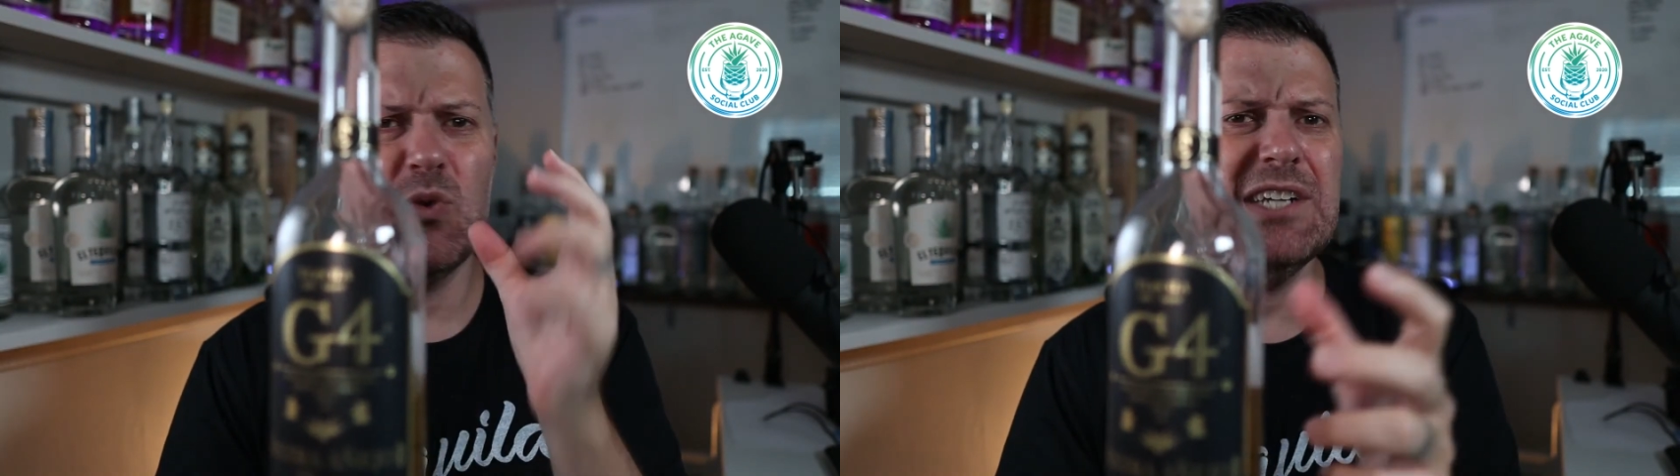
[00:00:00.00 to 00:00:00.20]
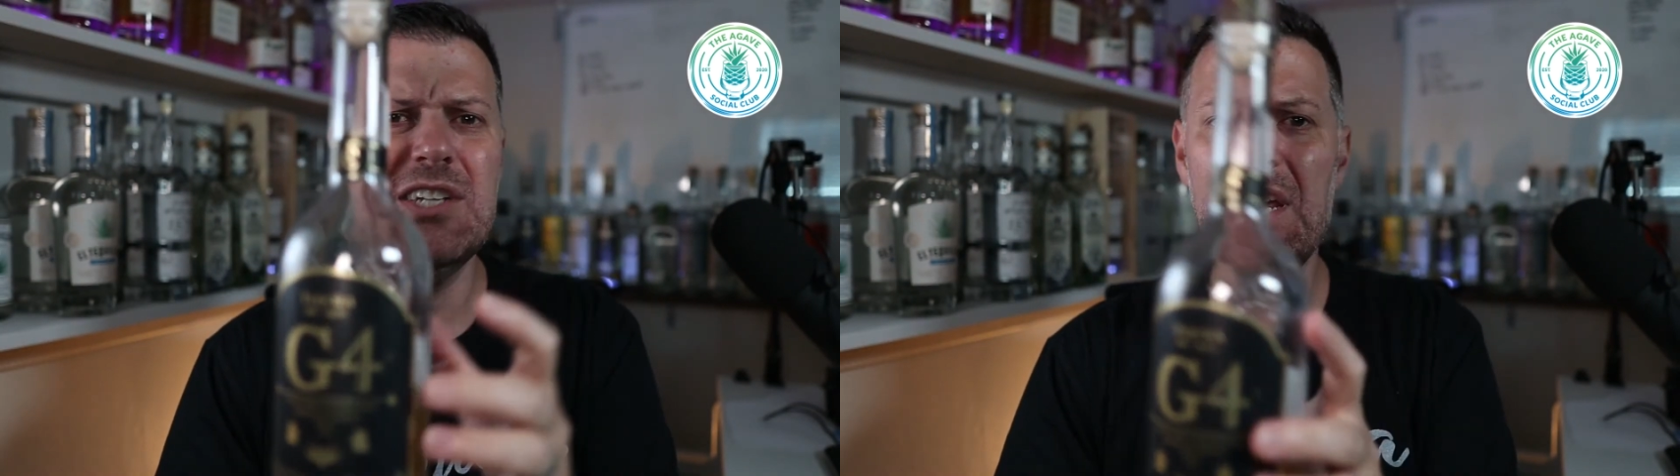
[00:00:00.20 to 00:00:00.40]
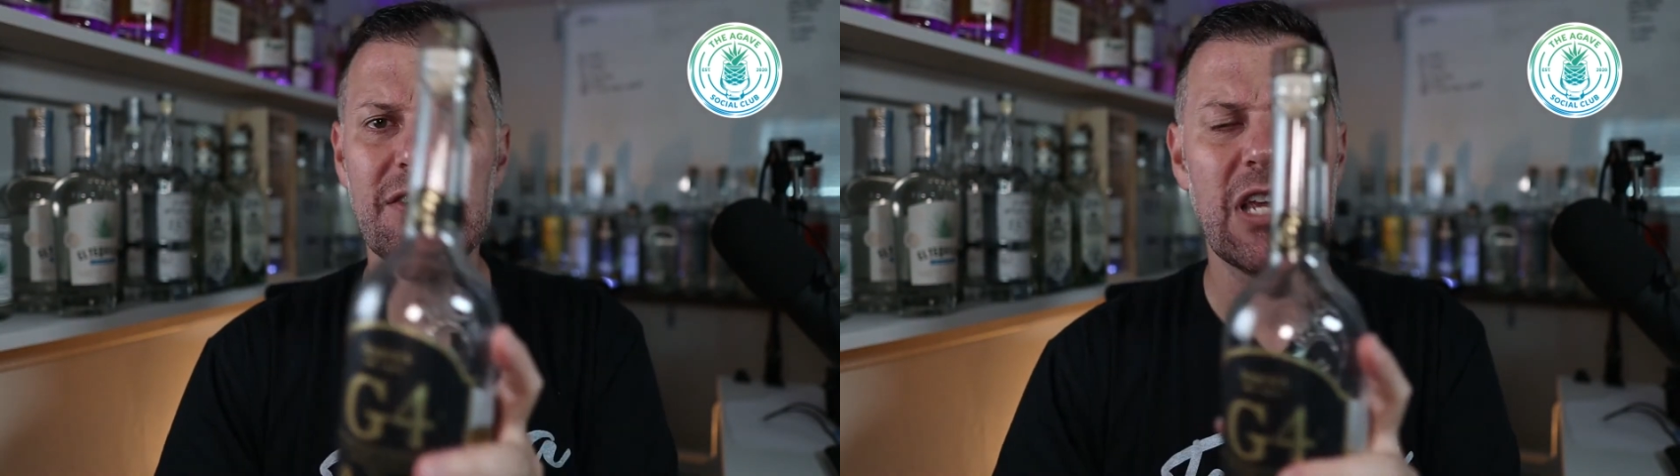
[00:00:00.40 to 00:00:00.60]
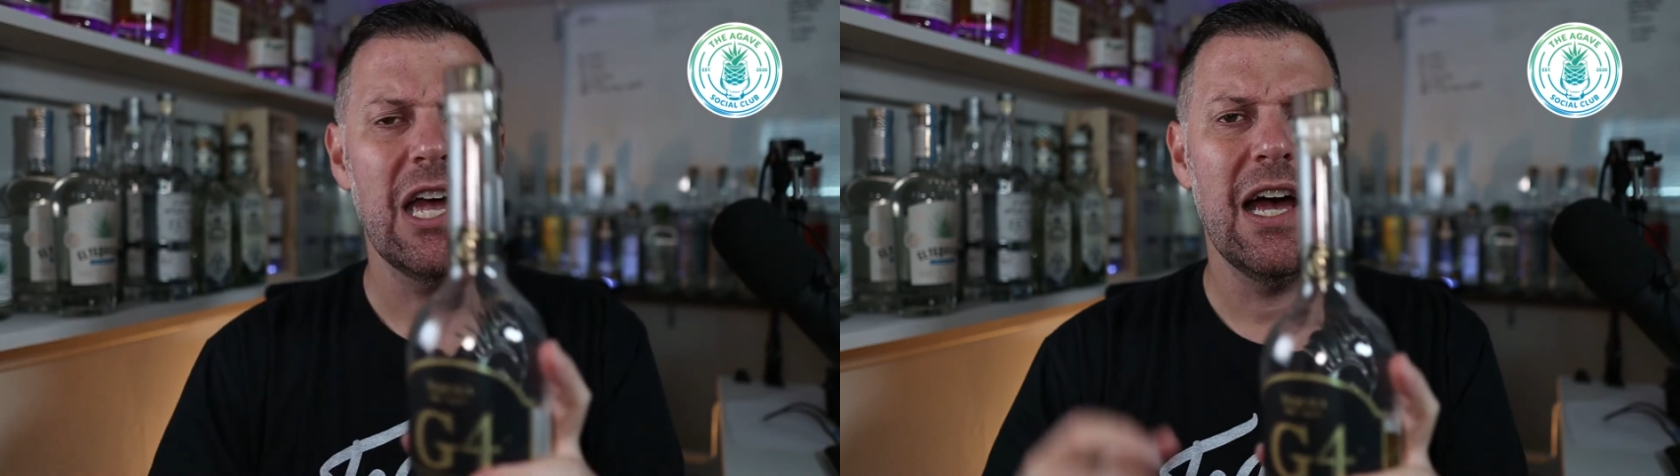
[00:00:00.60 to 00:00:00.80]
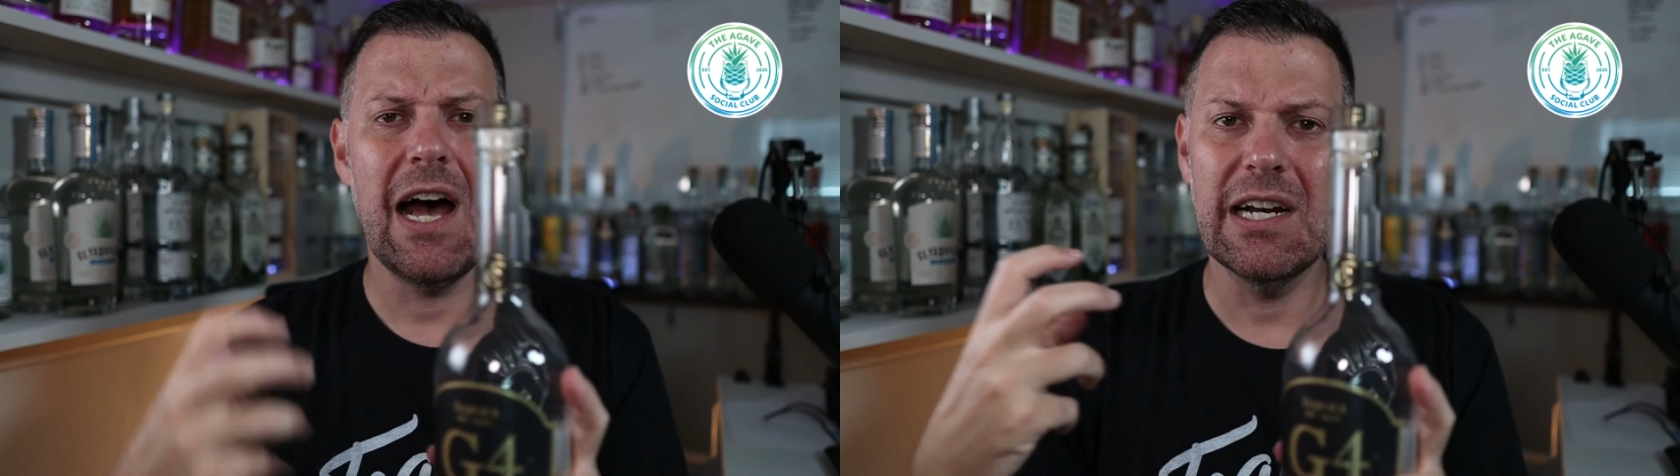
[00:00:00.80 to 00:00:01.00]
great taste.
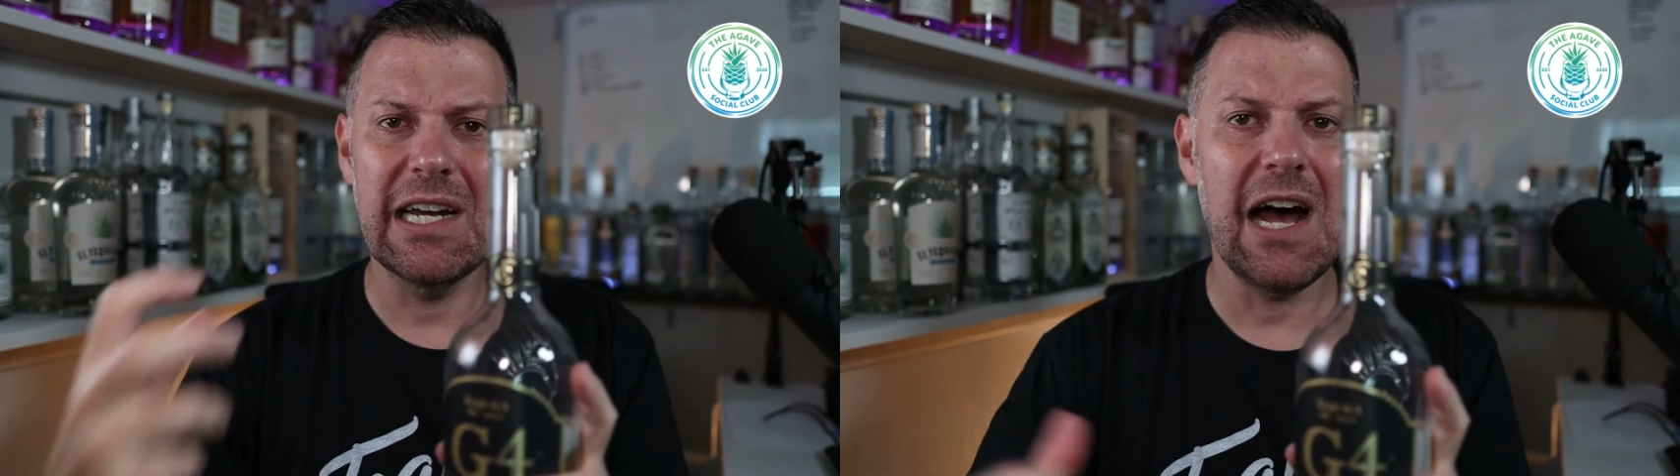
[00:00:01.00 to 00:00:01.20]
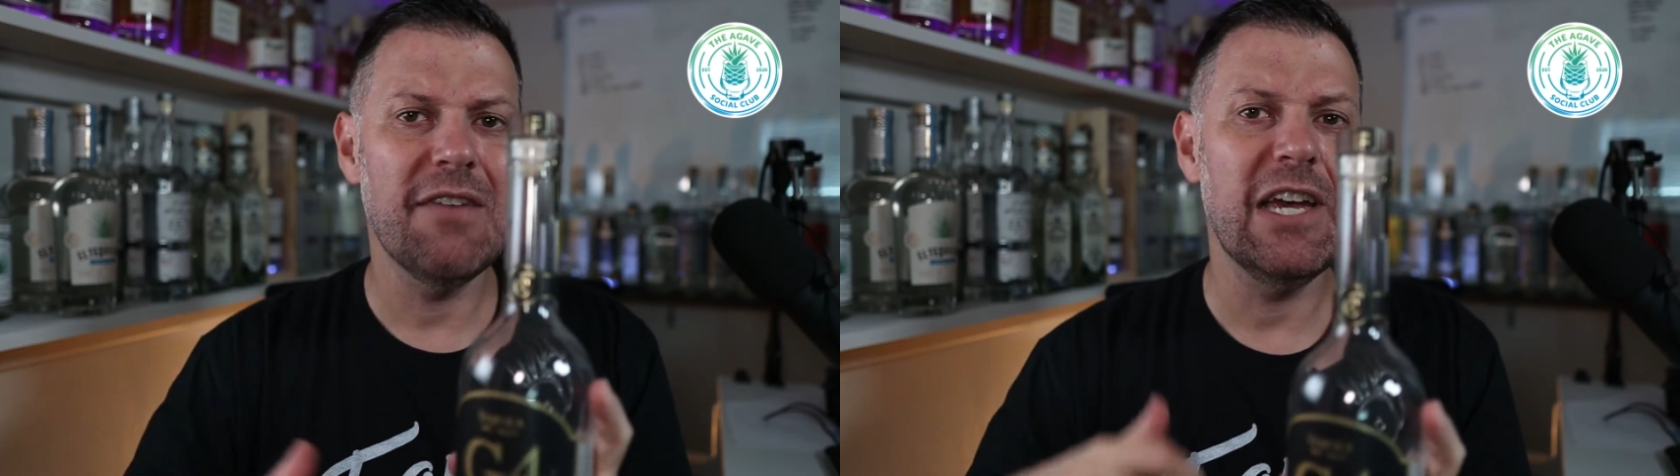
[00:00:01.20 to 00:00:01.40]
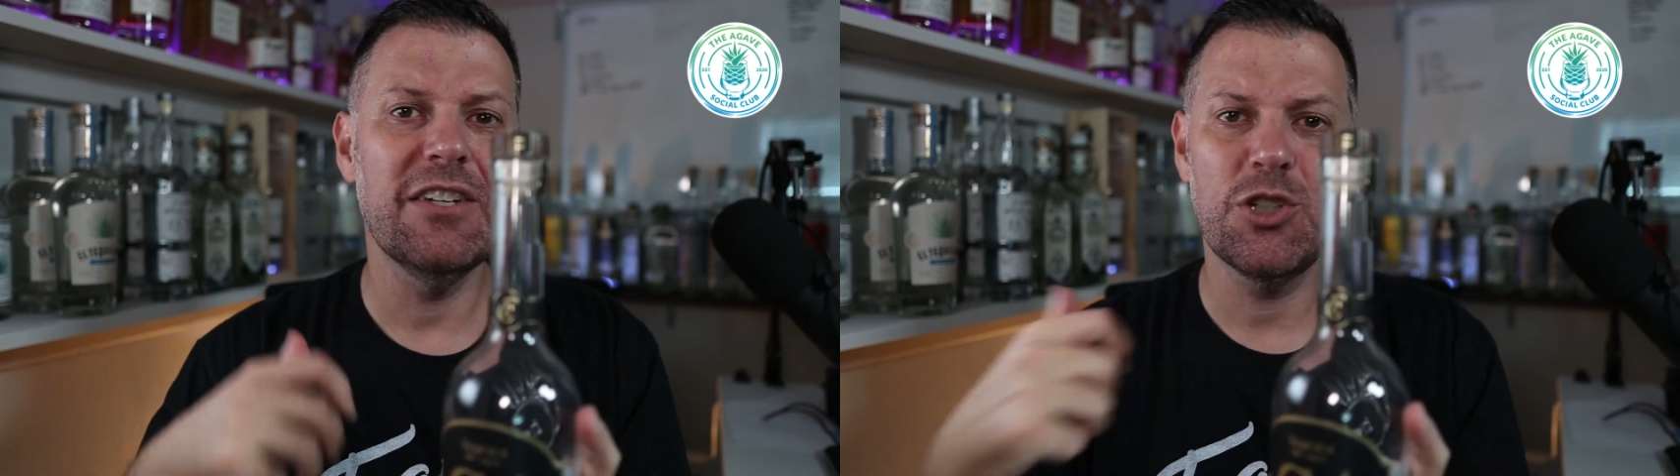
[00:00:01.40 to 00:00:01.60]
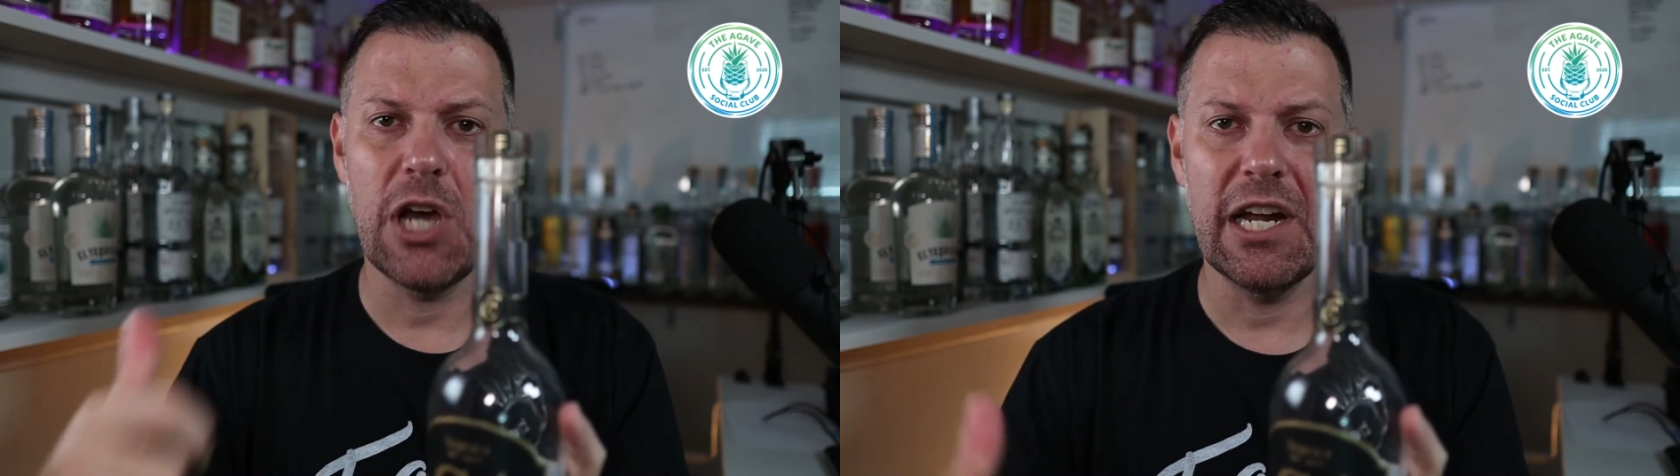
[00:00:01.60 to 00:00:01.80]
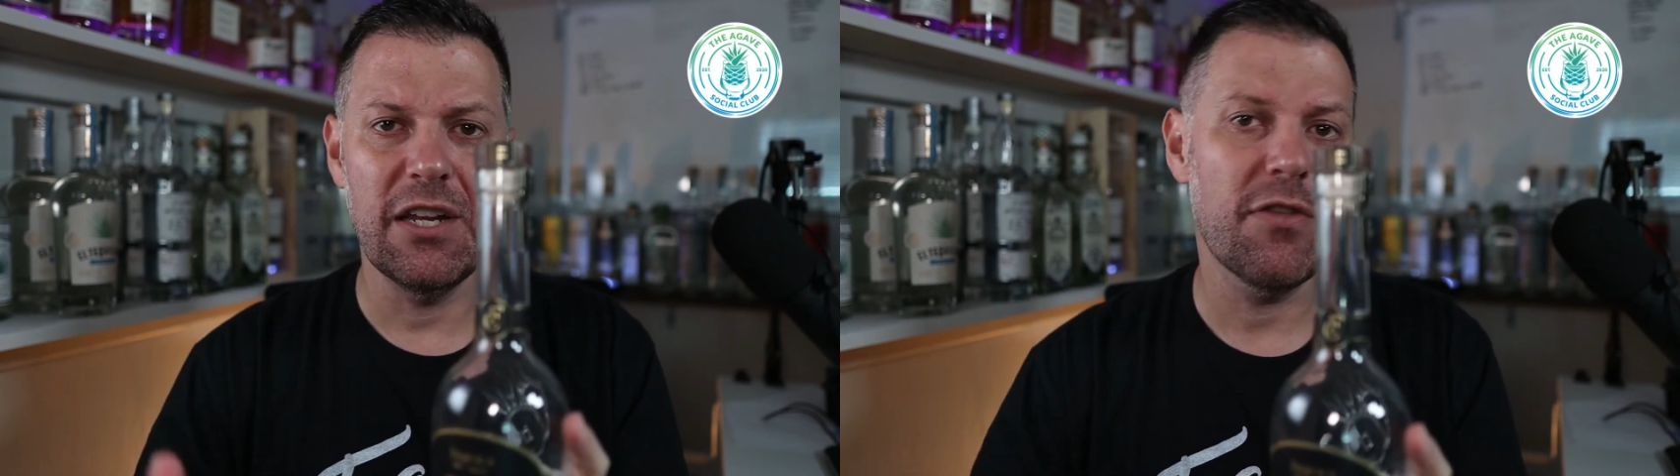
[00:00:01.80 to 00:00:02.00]
Agave is
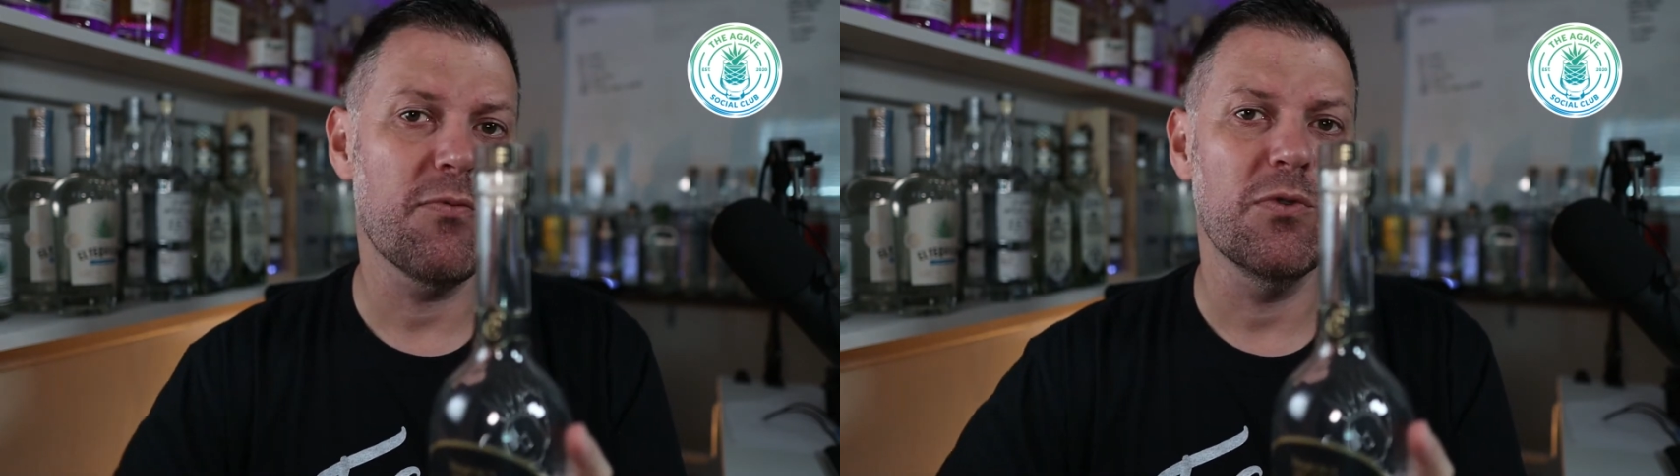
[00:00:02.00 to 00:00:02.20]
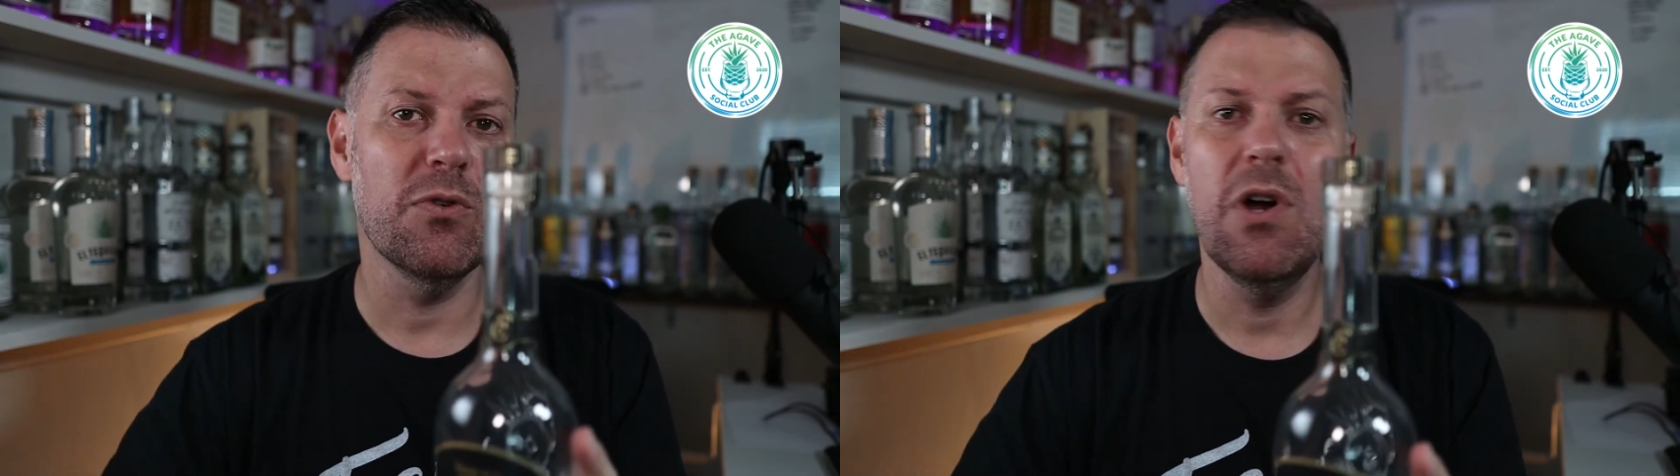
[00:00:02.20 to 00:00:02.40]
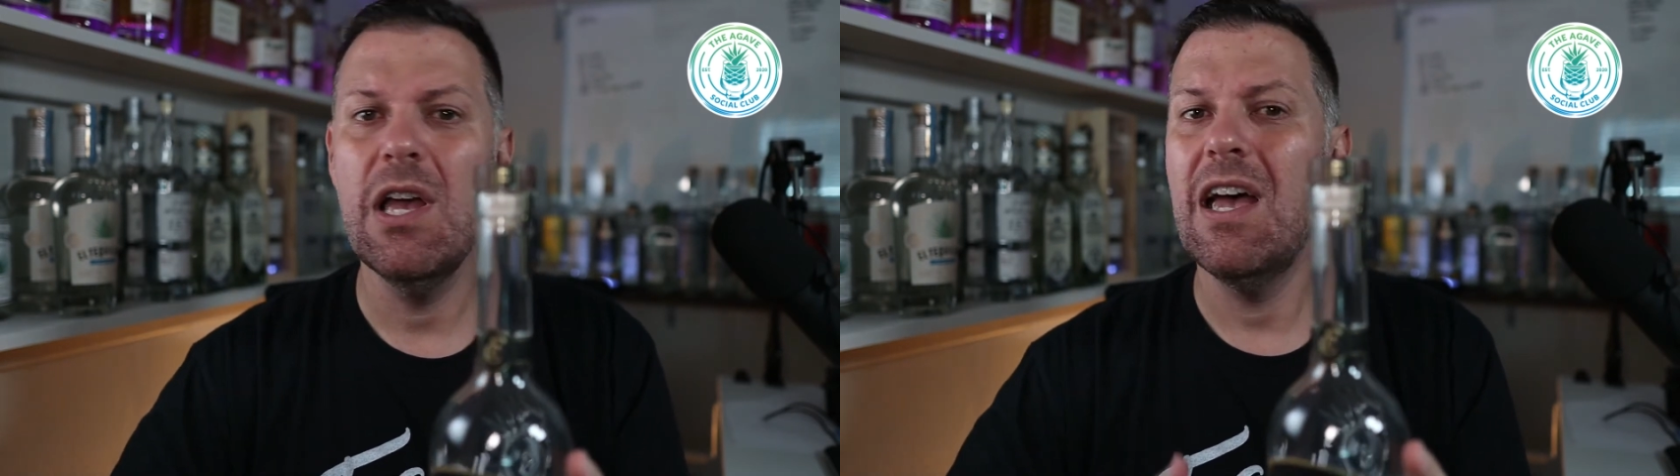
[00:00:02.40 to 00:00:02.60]
shining through